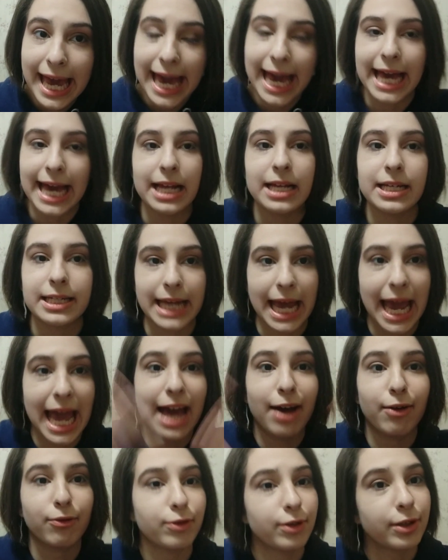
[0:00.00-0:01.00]
and
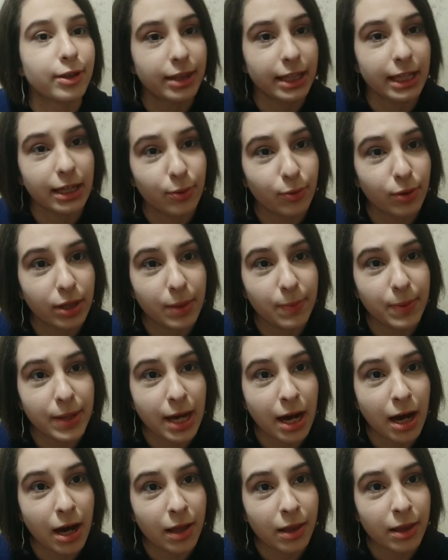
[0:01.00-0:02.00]
everything would
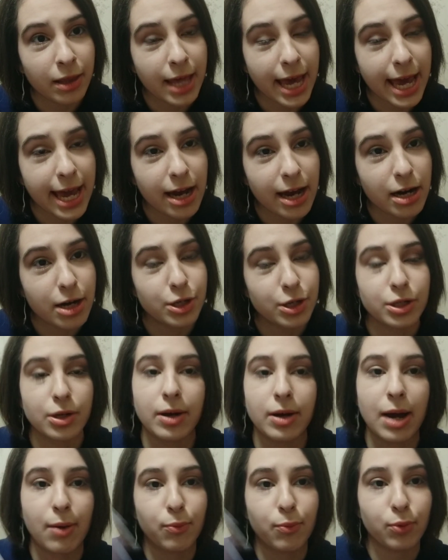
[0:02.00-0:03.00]
be on there,
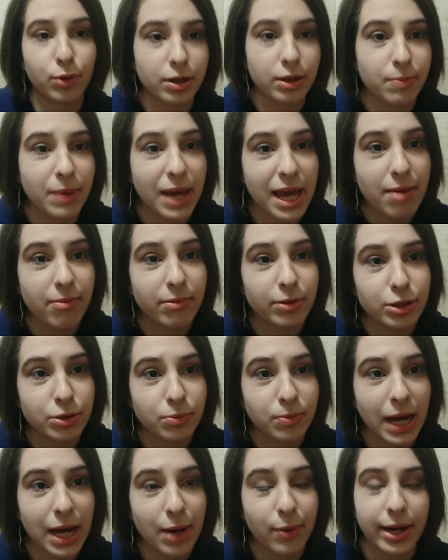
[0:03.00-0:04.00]
so I would be able to
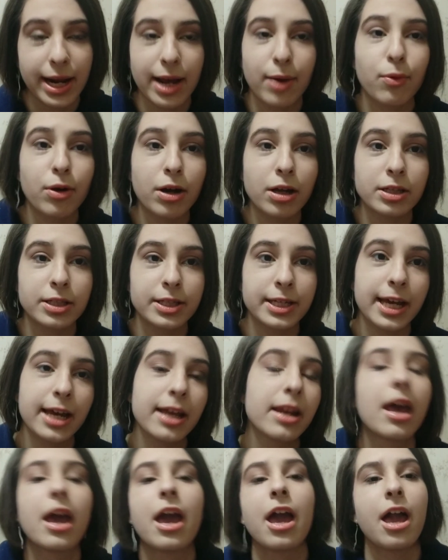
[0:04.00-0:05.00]
buy what I
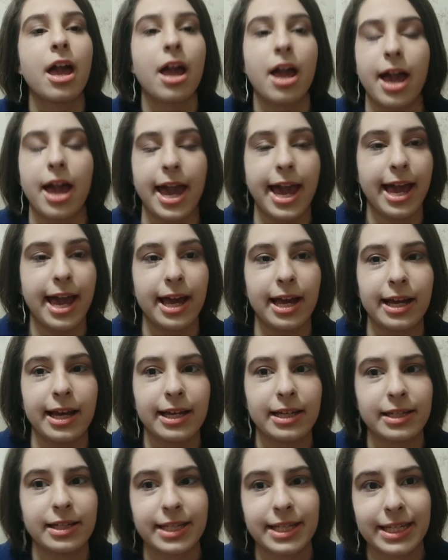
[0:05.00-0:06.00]
wanted.
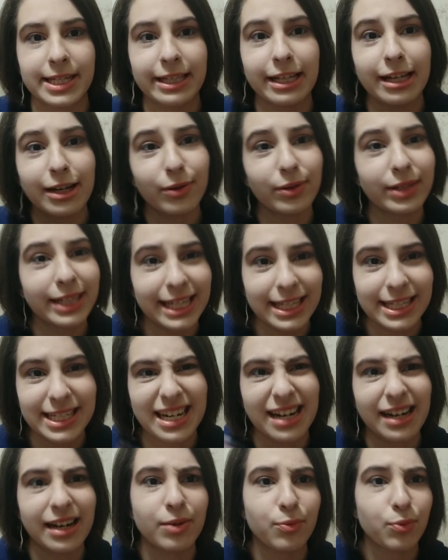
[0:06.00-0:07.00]
And slowly it
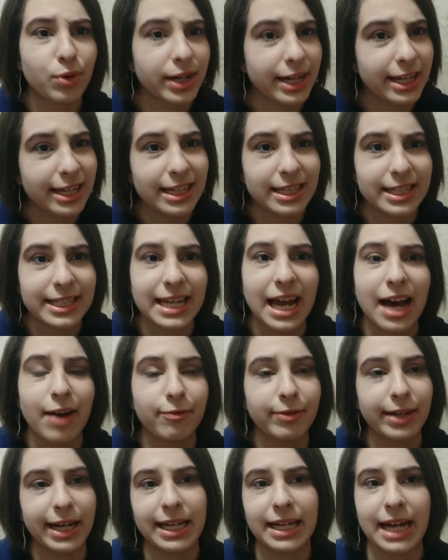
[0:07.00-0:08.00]
started working and
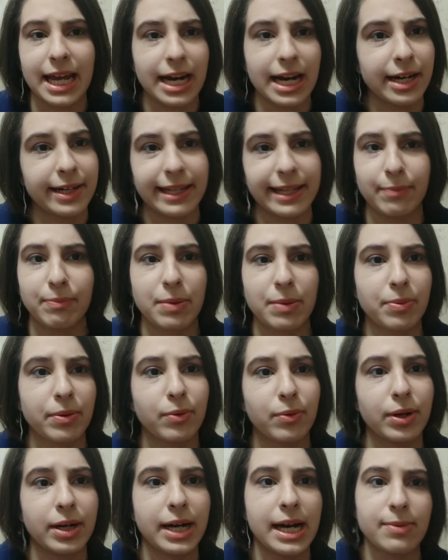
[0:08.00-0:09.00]
stuff, and I heard that
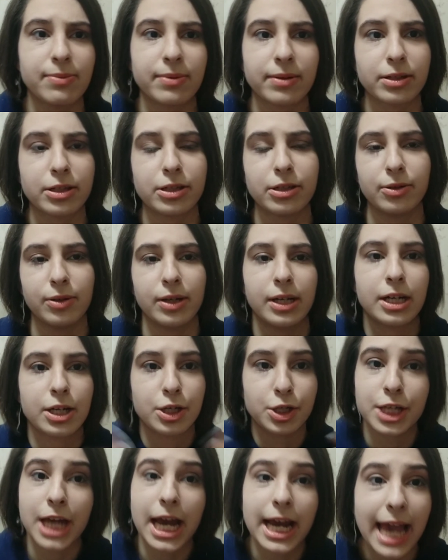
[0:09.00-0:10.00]
people were able to
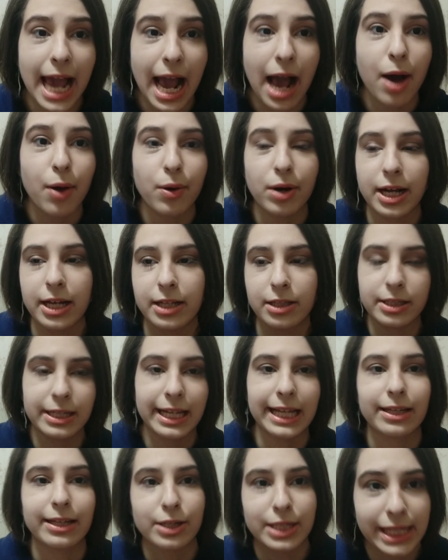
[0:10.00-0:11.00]
check out, and
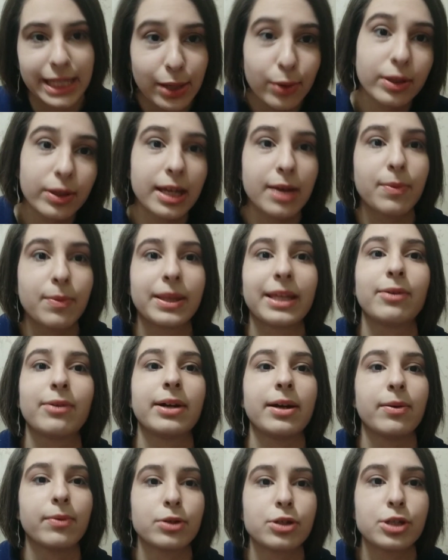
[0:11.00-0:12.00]
like slowly, but they
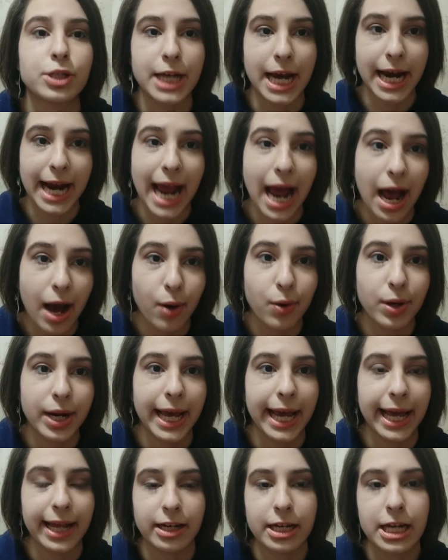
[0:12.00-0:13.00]
were able to check out.
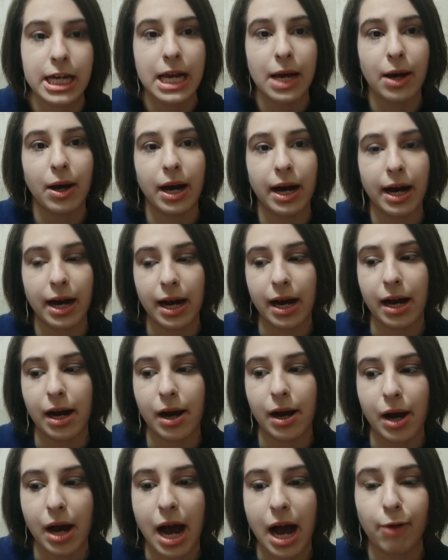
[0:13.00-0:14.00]
And
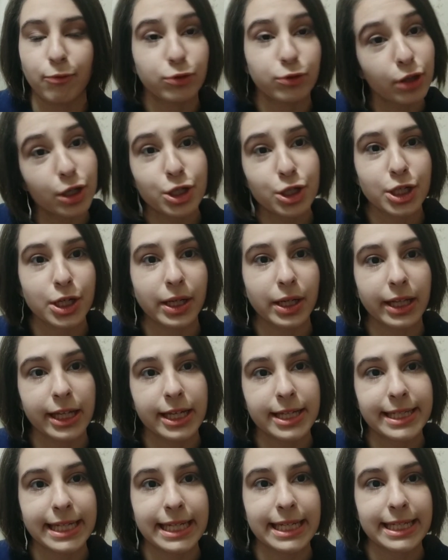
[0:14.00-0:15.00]

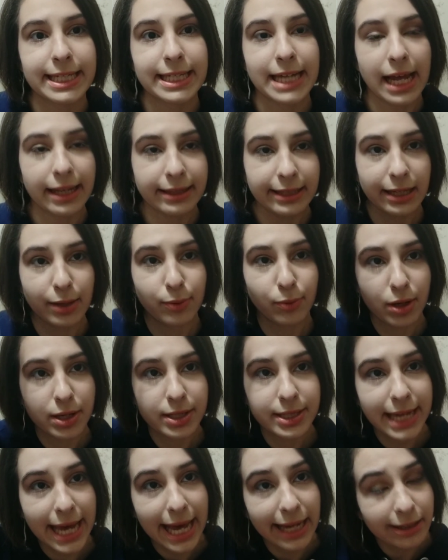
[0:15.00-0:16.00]
unfortunately, since nothing
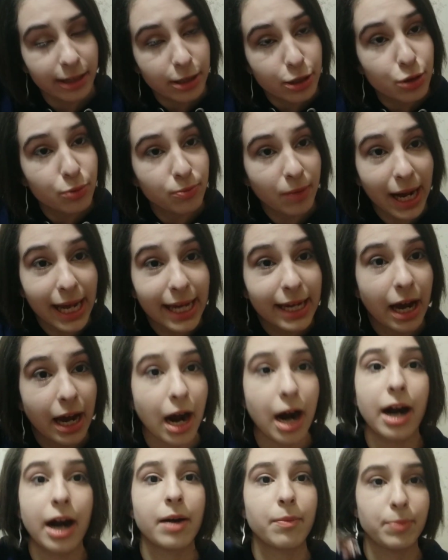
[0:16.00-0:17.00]
was added to my
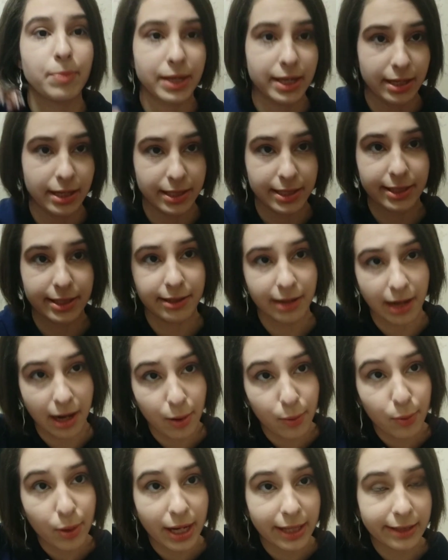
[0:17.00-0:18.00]
cart, because you
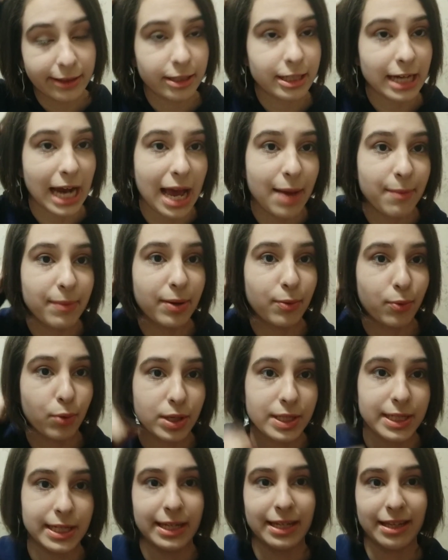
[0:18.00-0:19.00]
know, at the time it
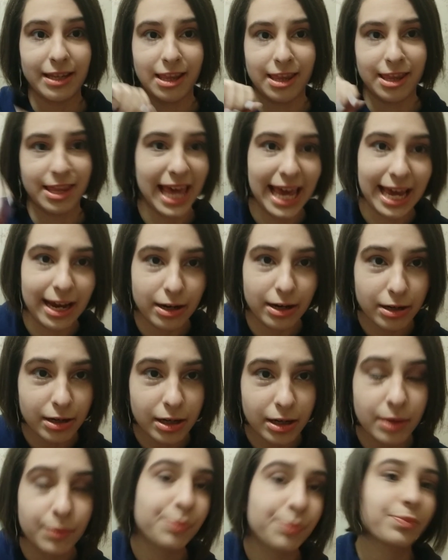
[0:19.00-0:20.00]
wasn't
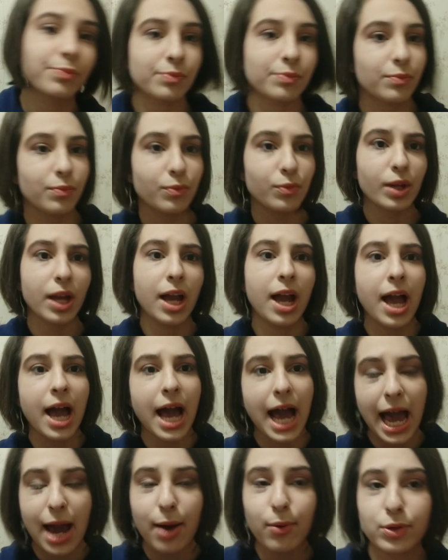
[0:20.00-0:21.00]
there,
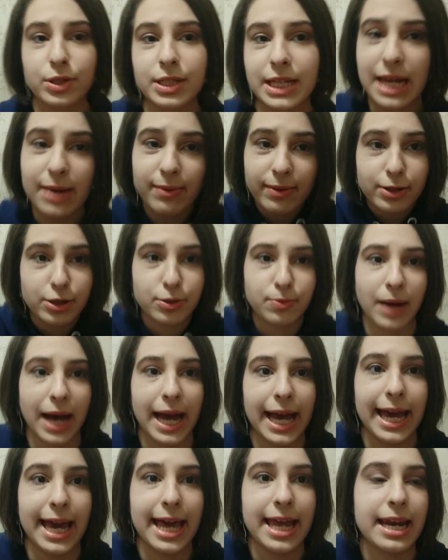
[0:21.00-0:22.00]
I wasn't able to
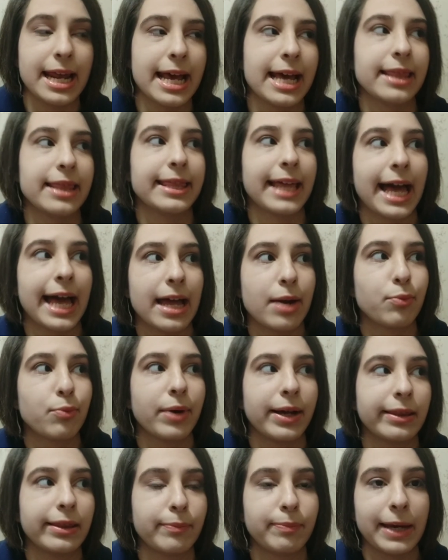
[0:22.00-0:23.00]
buy it. And then
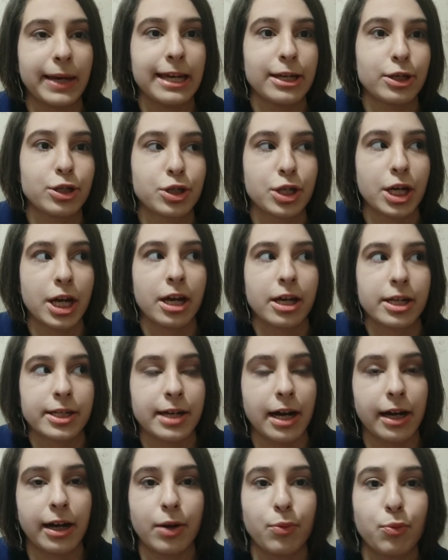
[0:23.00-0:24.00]
when the page
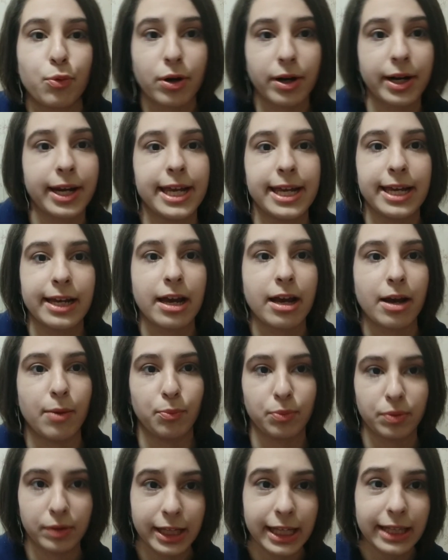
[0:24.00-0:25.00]
started working
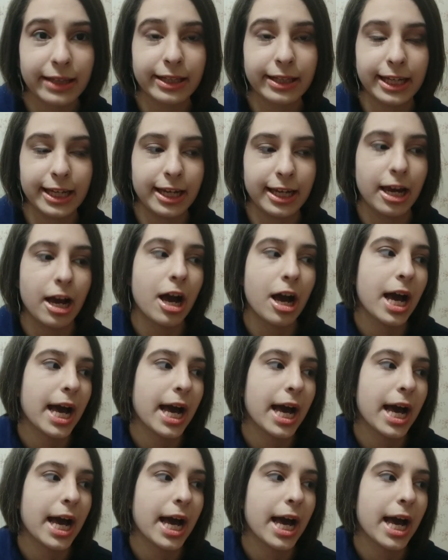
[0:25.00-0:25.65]
completely,